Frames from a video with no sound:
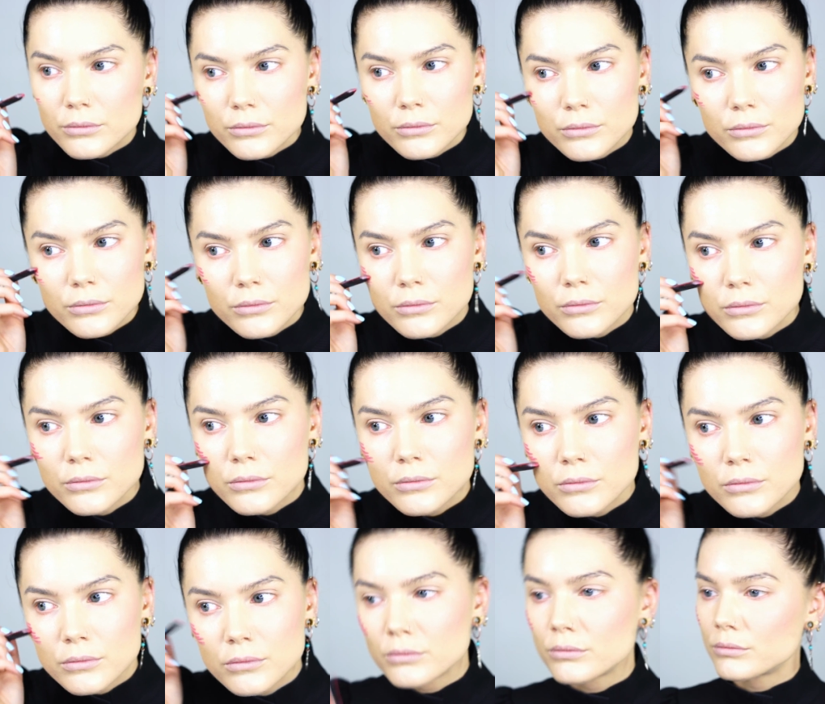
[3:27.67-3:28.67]

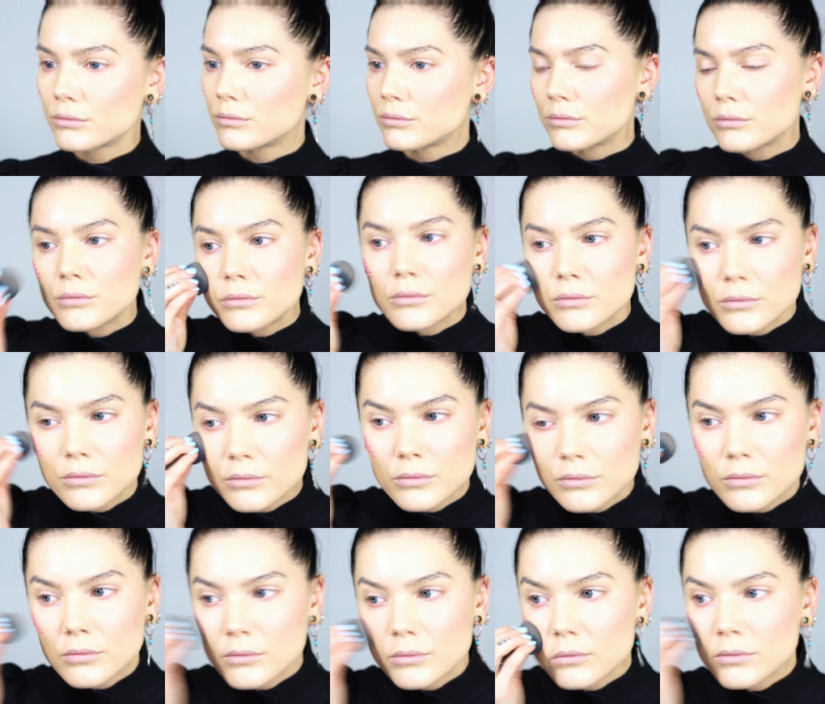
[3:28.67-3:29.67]

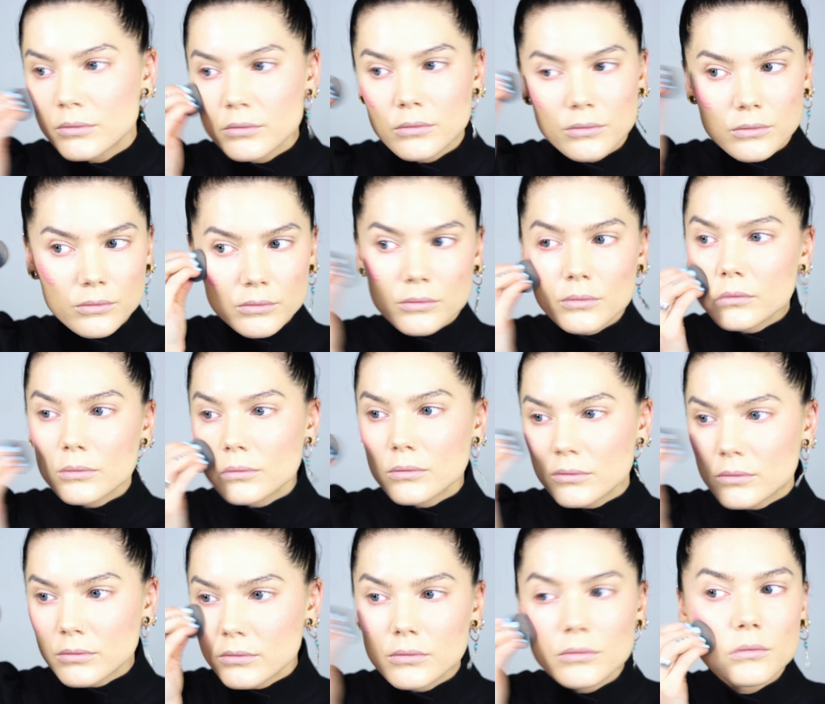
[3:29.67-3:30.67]

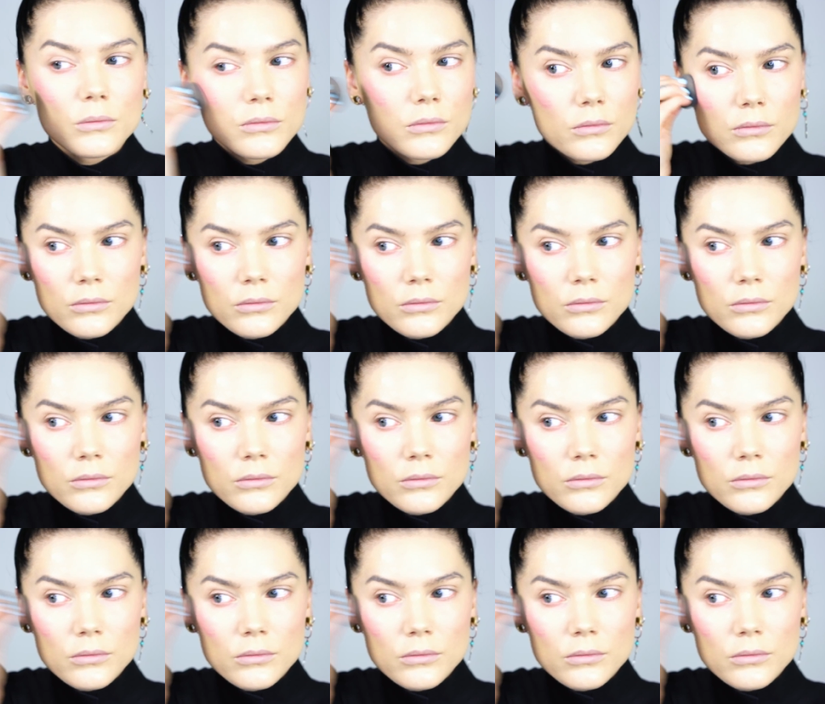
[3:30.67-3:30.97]
[no speech]